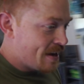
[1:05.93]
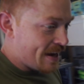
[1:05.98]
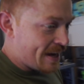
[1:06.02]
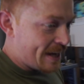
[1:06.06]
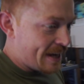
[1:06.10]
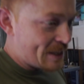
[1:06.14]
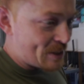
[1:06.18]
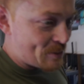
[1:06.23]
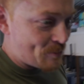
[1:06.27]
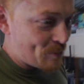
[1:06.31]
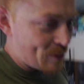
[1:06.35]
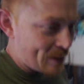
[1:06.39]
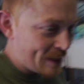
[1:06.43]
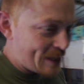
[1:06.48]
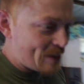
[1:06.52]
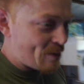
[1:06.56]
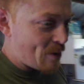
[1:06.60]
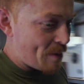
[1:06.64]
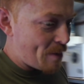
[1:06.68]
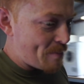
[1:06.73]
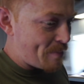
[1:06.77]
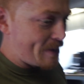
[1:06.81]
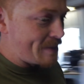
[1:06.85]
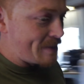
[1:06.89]
it's really
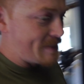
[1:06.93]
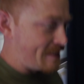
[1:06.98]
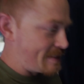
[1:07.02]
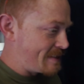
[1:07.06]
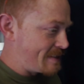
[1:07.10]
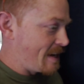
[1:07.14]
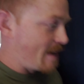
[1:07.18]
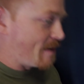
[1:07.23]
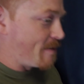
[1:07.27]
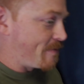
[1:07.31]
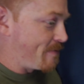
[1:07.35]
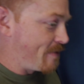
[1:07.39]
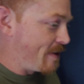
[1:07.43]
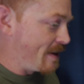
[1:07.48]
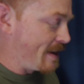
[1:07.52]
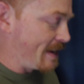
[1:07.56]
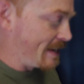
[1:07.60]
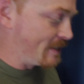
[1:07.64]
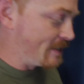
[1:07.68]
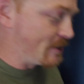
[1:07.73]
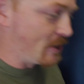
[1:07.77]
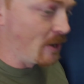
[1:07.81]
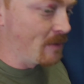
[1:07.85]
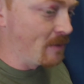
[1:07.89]
quite basic stuff.
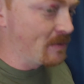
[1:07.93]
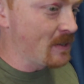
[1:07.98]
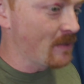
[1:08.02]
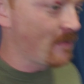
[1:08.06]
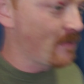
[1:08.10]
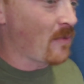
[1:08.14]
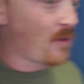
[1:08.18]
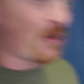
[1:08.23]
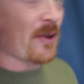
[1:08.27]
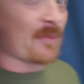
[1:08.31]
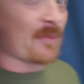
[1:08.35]
In terms of what